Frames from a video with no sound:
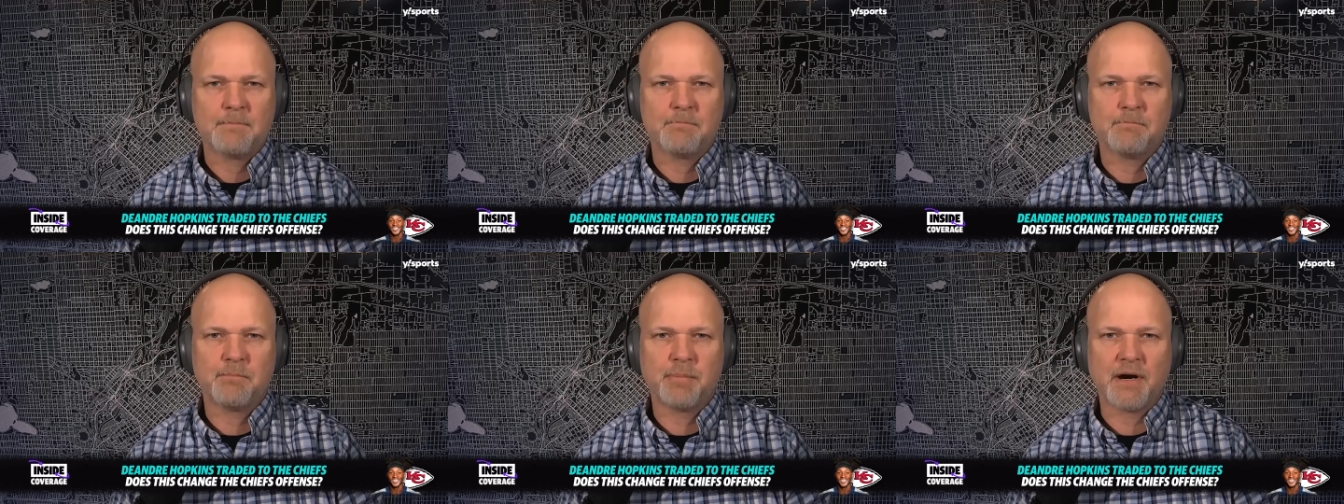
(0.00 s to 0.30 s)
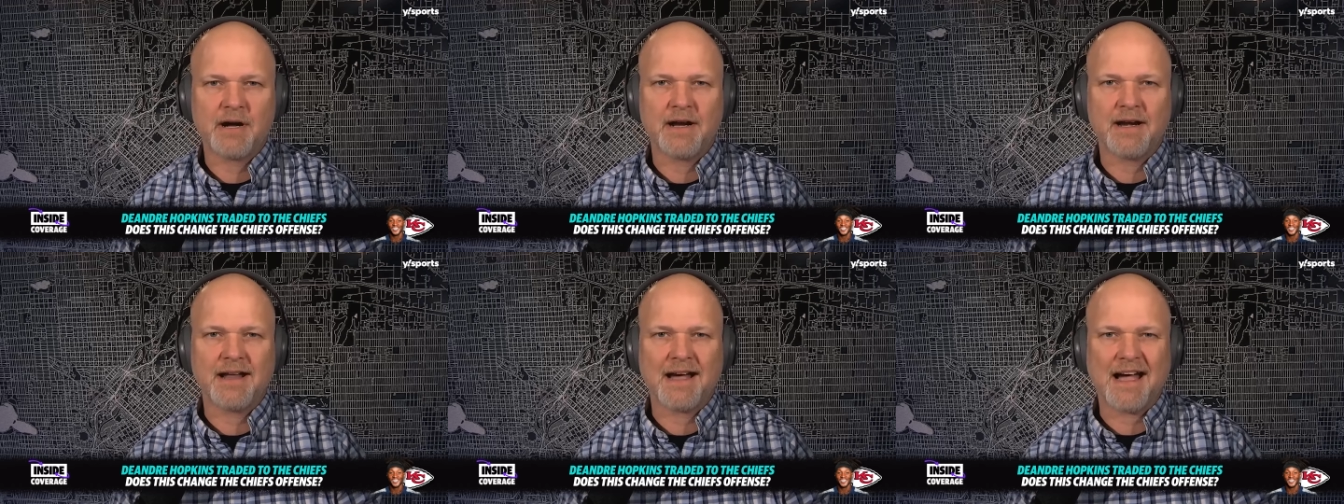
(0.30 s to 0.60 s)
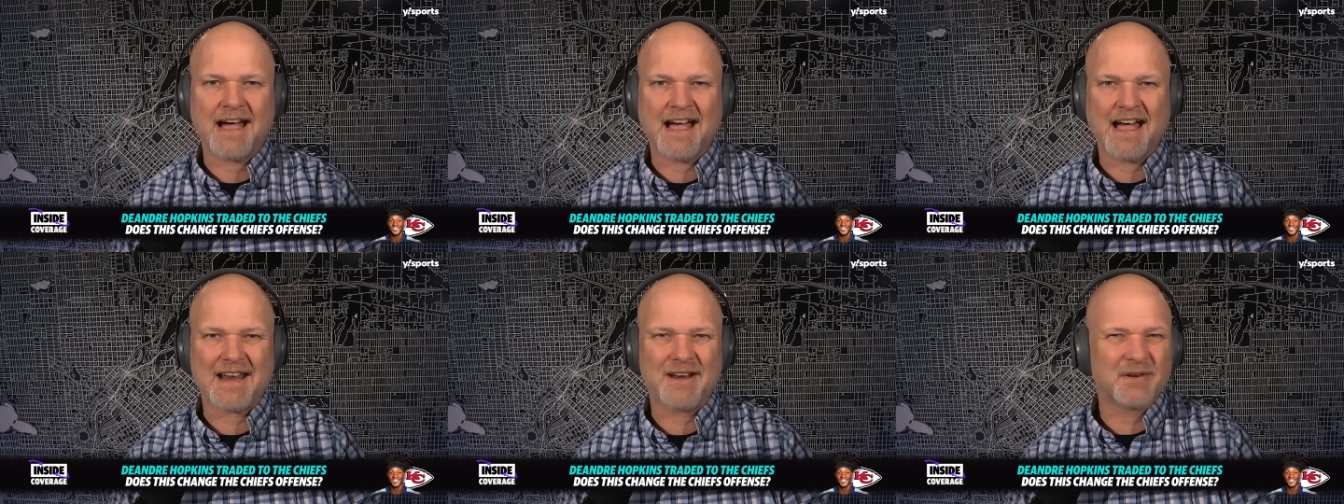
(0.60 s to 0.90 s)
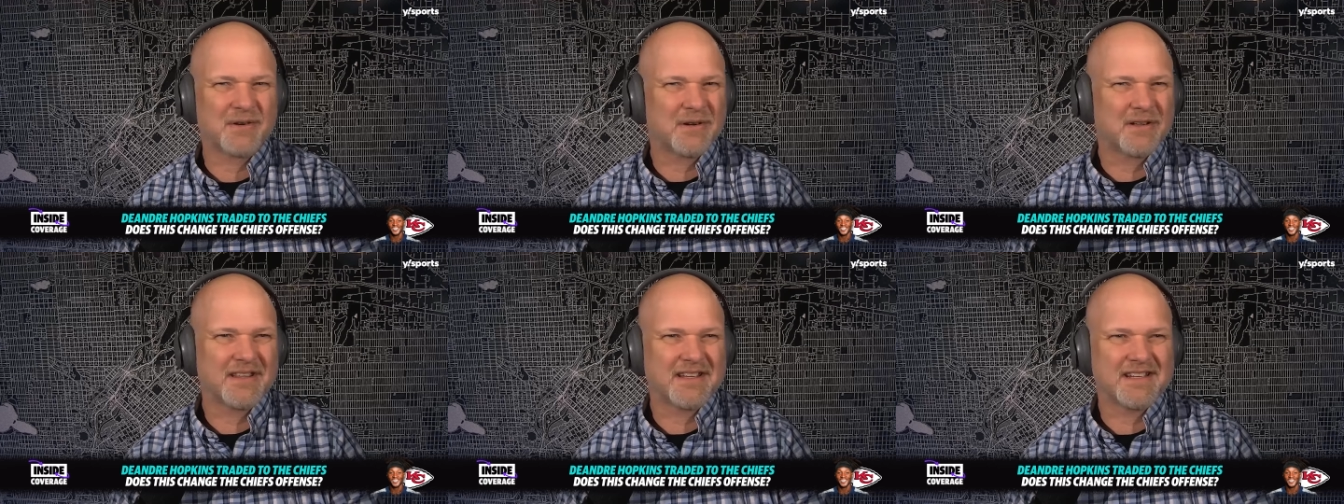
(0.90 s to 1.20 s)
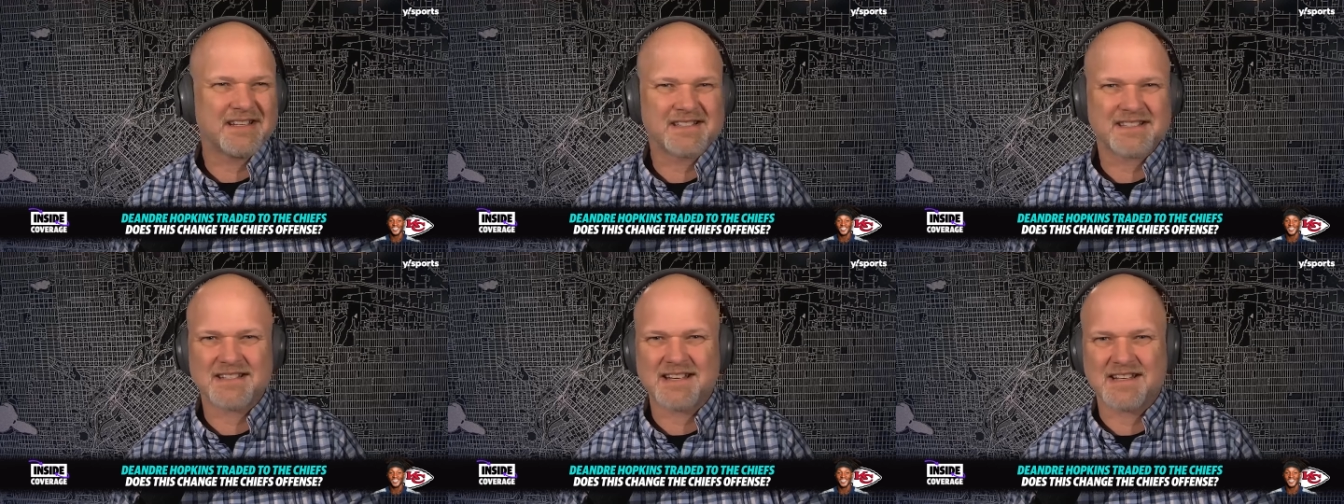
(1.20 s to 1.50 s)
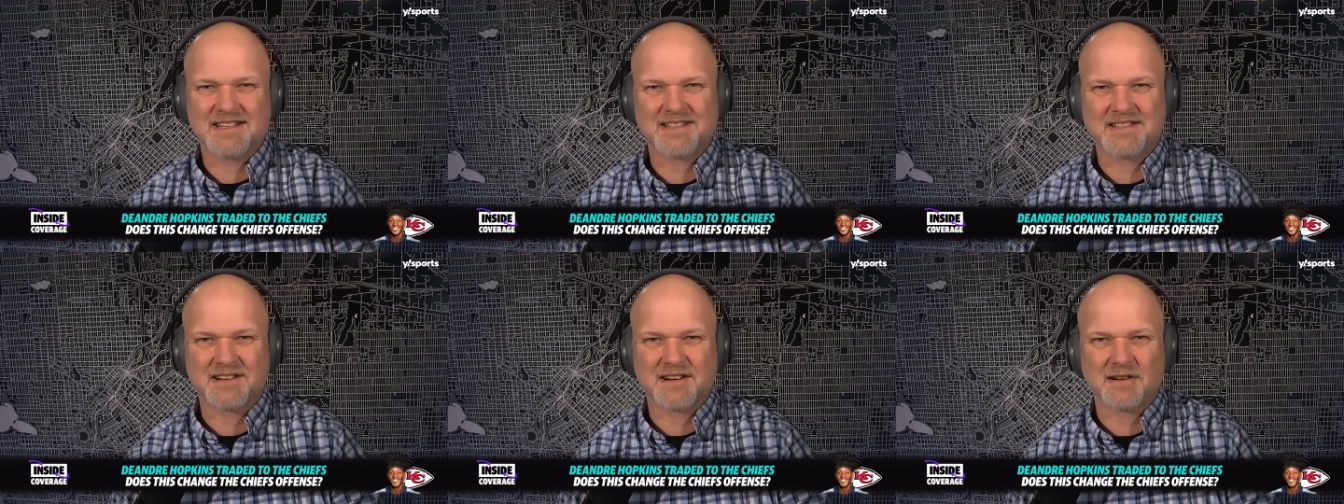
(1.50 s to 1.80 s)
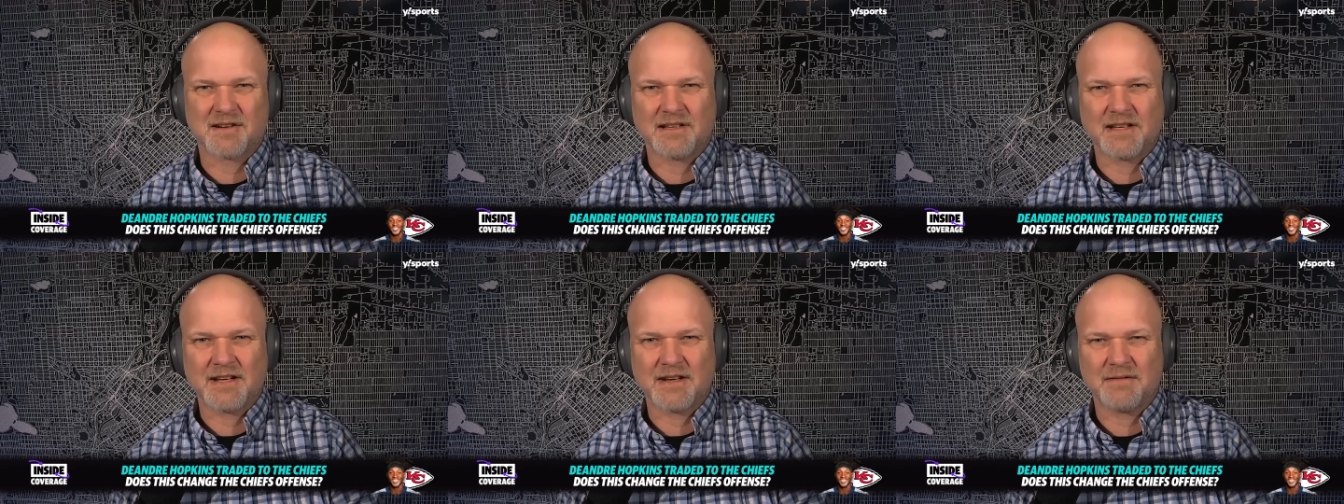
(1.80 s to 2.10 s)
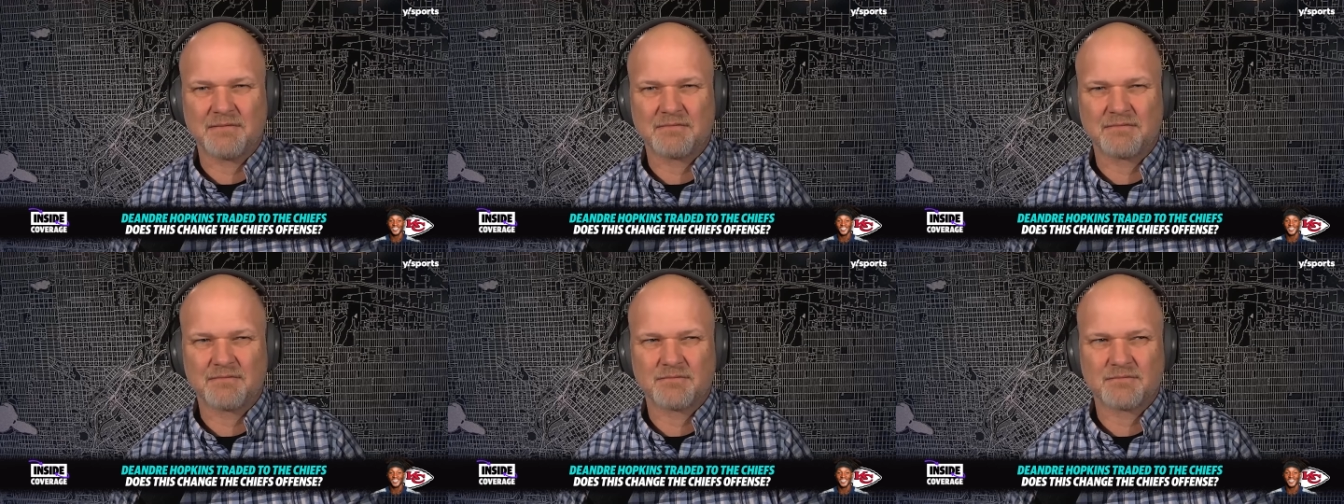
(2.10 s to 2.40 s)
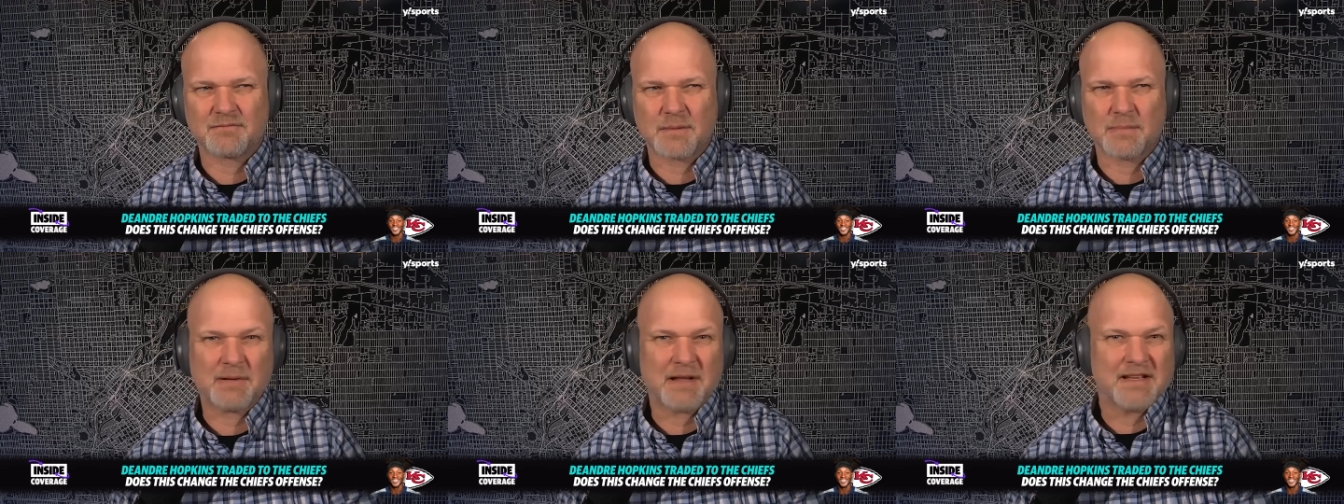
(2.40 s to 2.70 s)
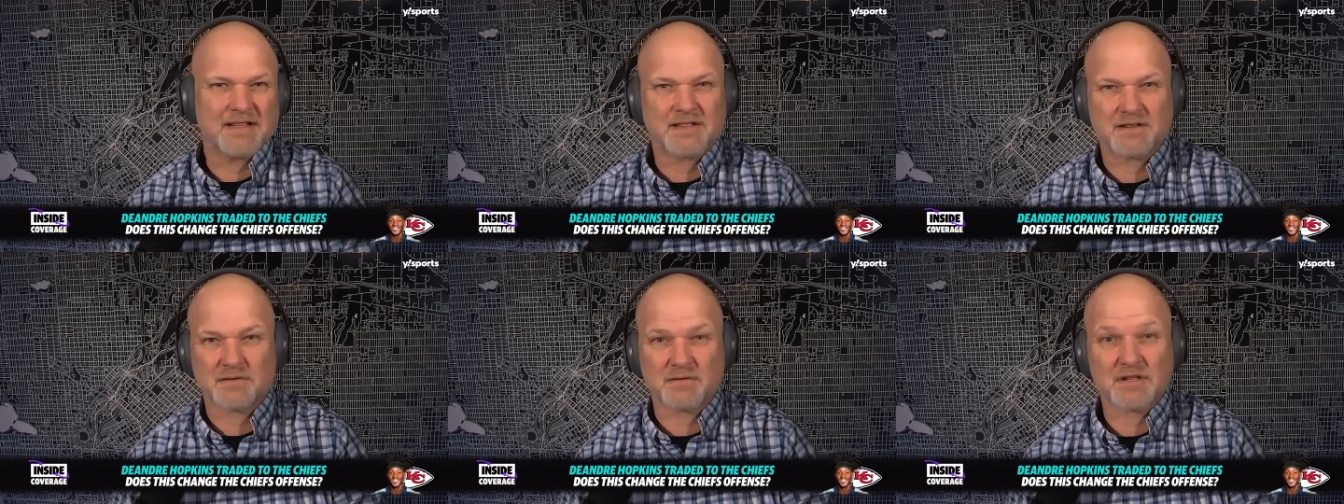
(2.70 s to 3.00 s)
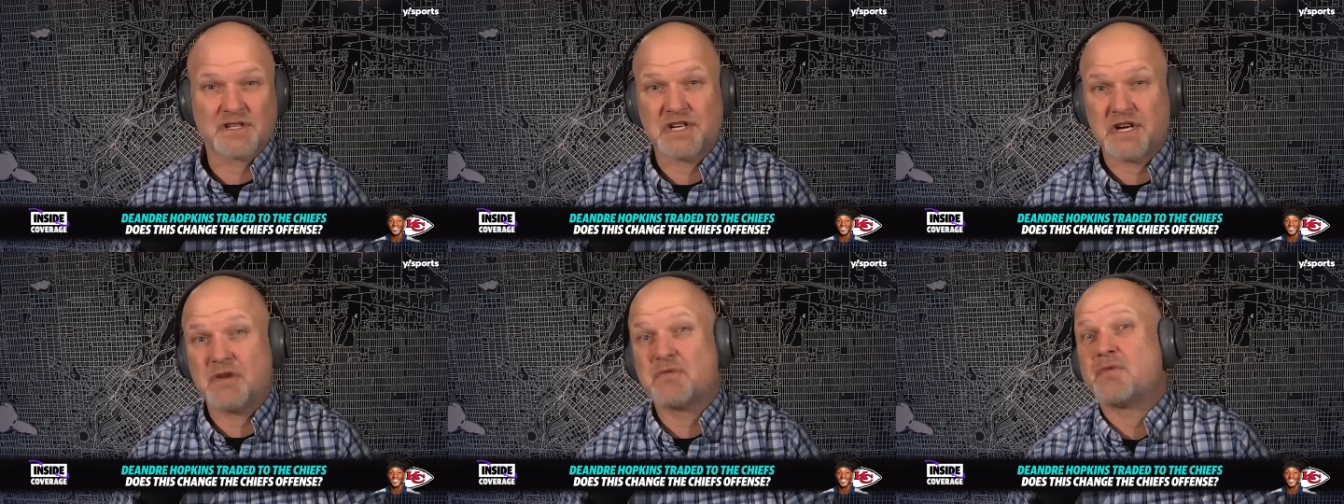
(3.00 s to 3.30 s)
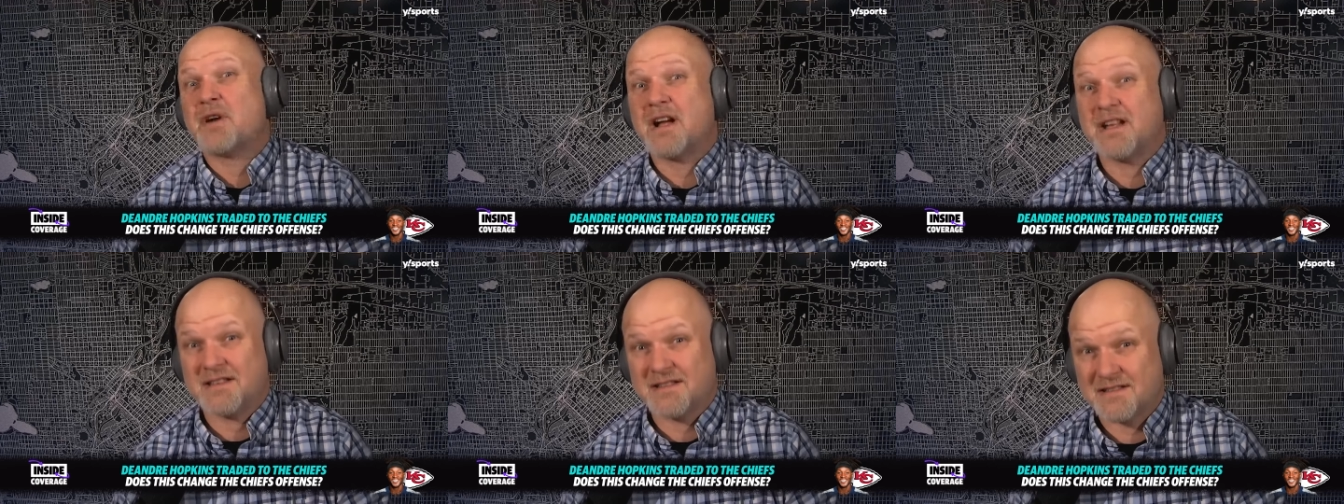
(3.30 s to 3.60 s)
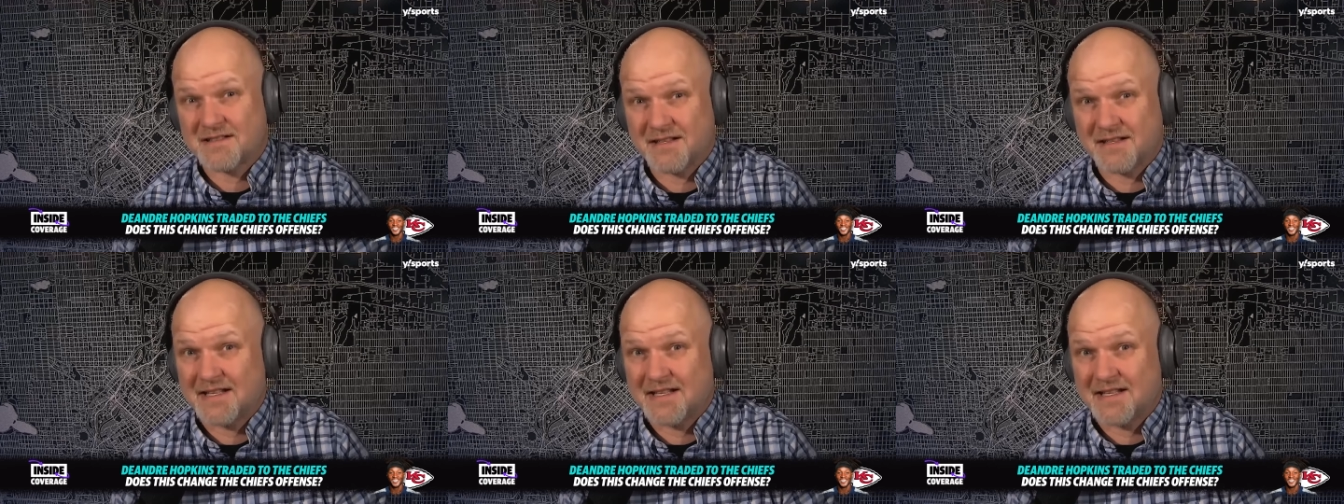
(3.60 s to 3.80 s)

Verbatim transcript: But I, I don't know that this necessarily replaces Rashee Rice,